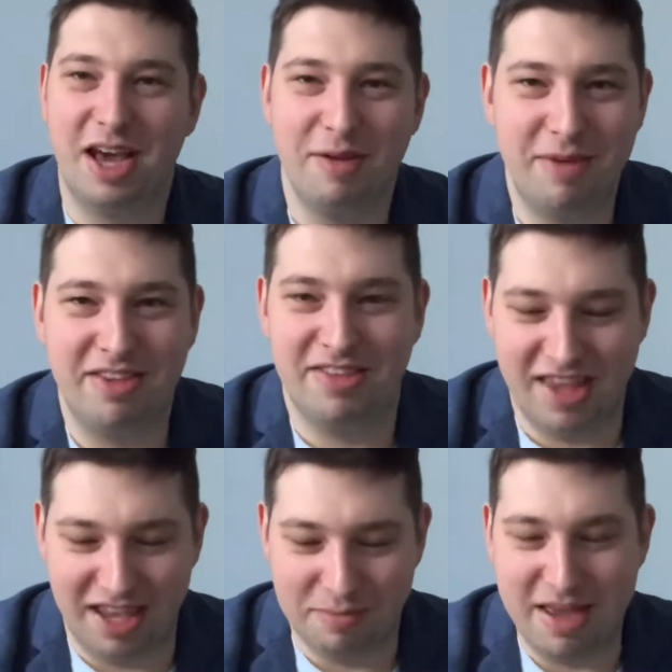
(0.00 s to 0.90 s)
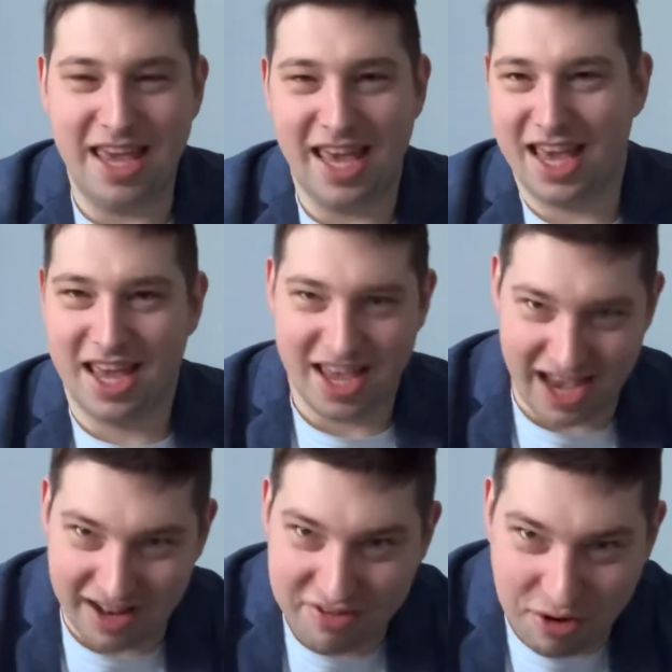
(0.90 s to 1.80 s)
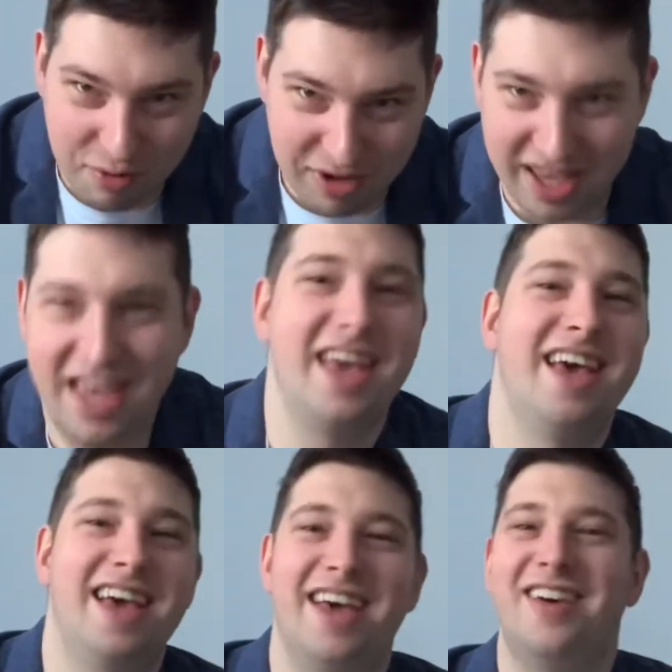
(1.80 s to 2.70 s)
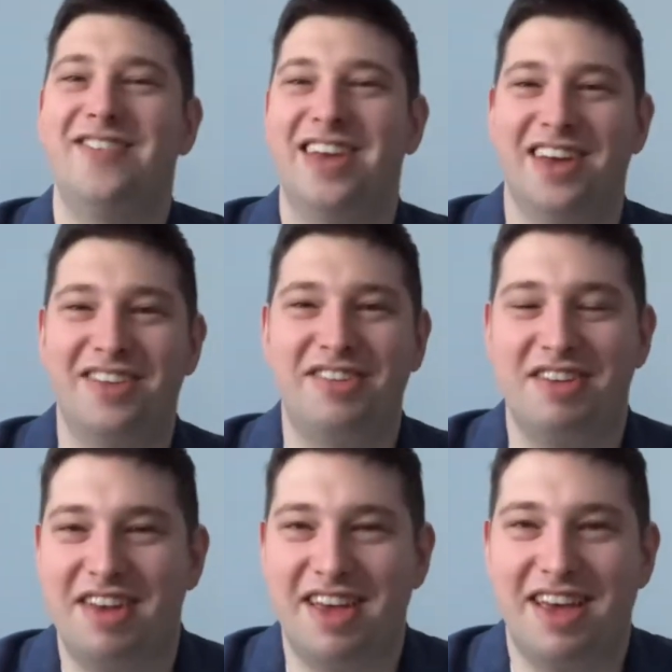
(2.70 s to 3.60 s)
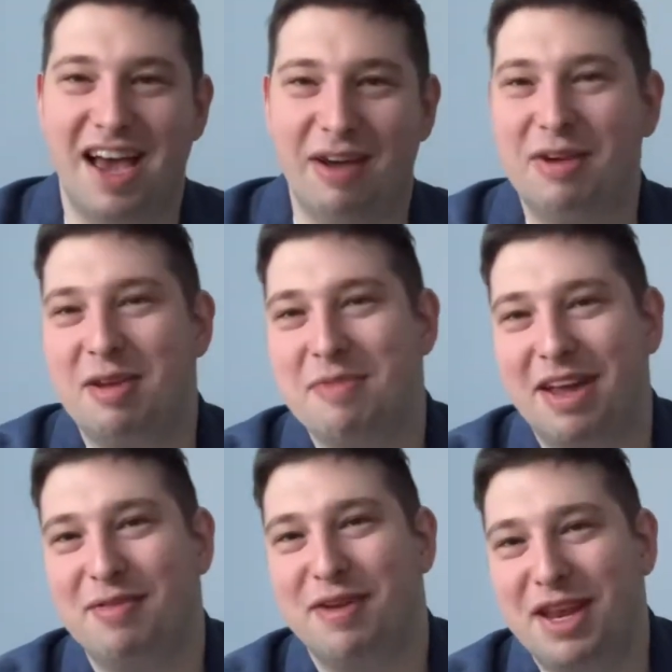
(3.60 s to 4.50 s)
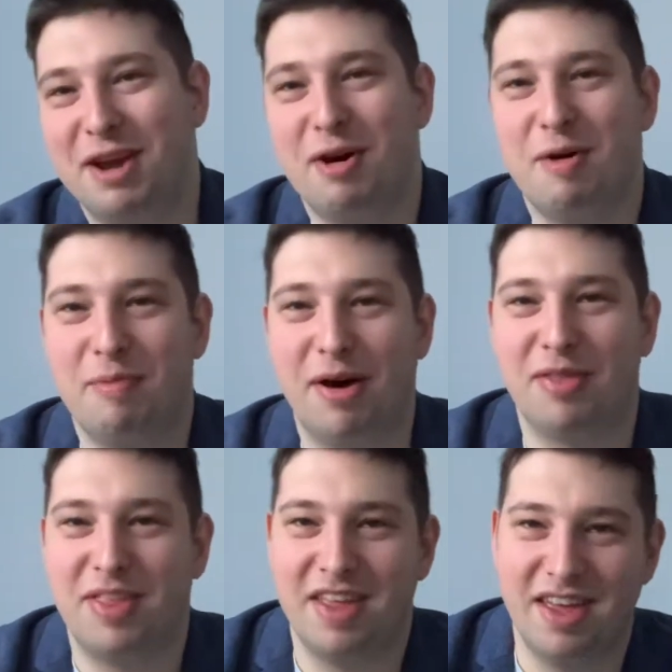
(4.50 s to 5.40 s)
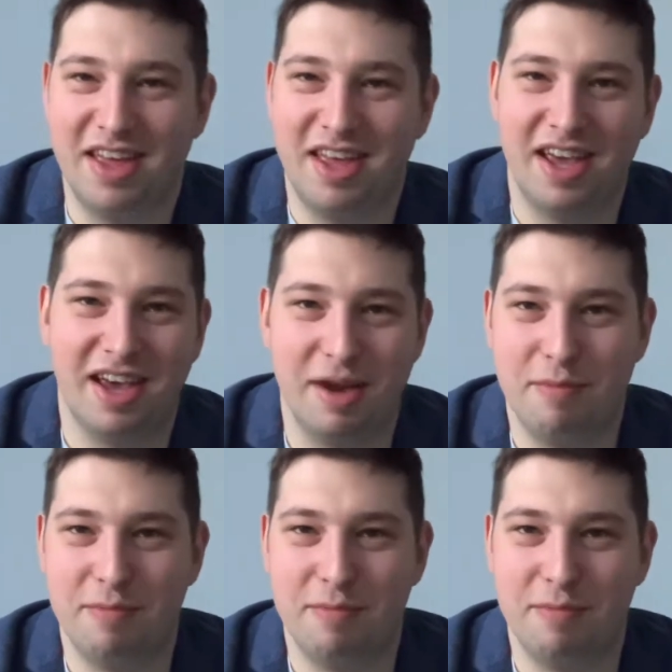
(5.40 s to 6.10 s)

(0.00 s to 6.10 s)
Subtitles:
be seeing me and Zoe because I'm gonna make a video about a